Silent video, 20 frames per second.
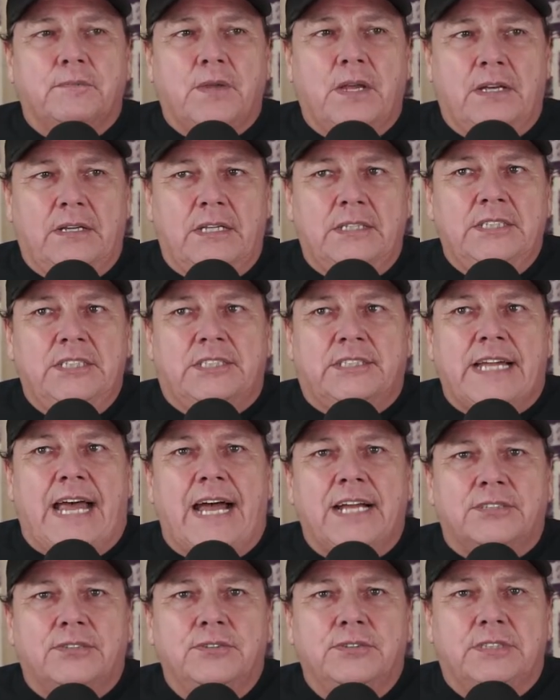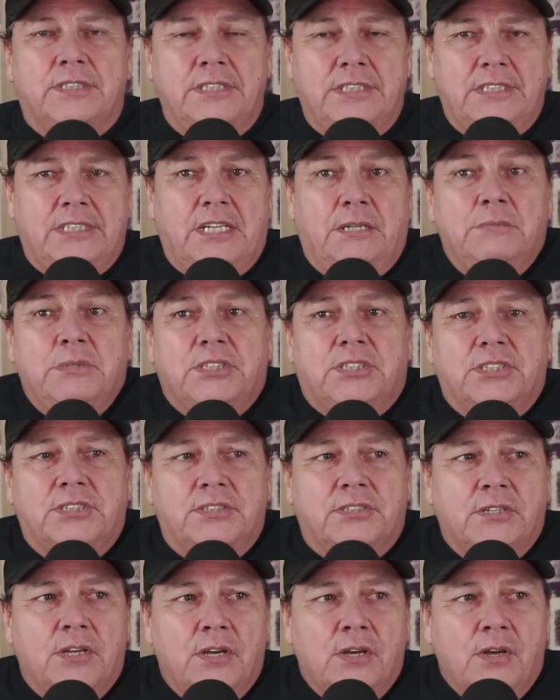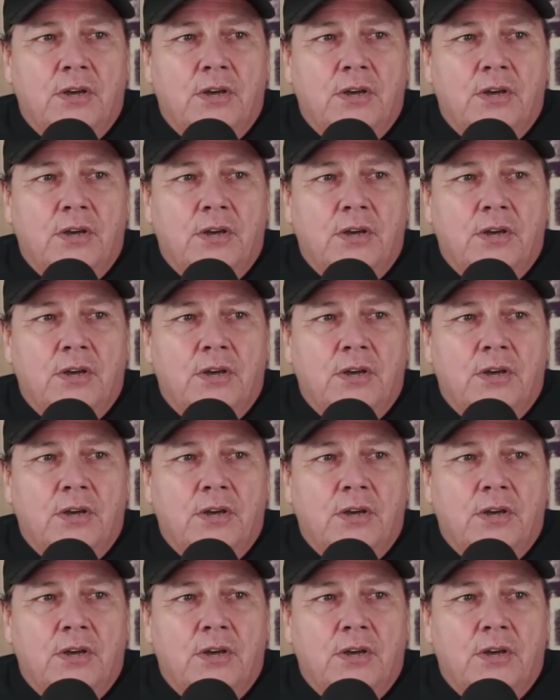and these statues and these images